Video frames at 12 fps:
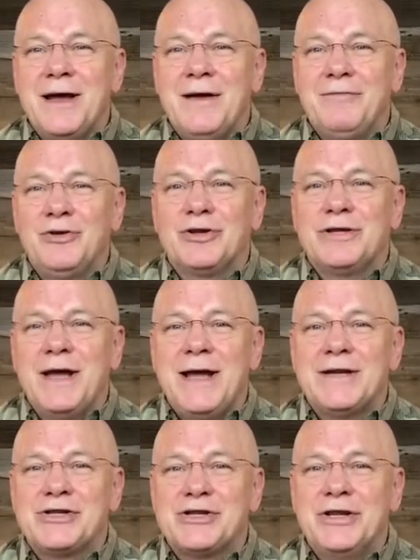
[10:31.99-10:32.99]
have looked
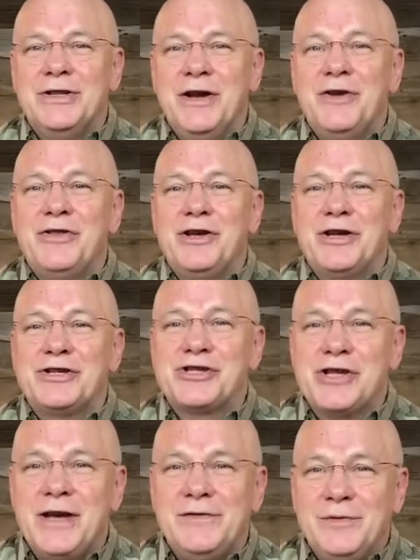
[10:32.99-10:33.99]
at and said, they're the
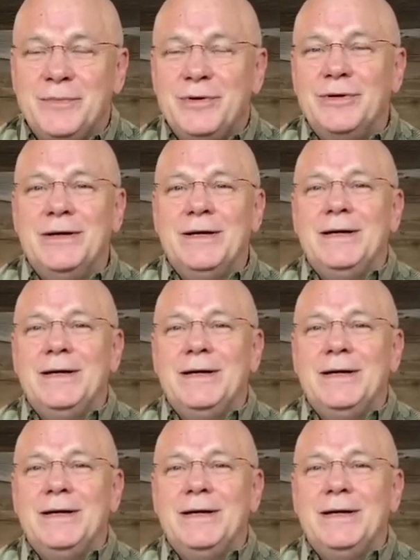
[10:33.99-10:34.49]
unsavable.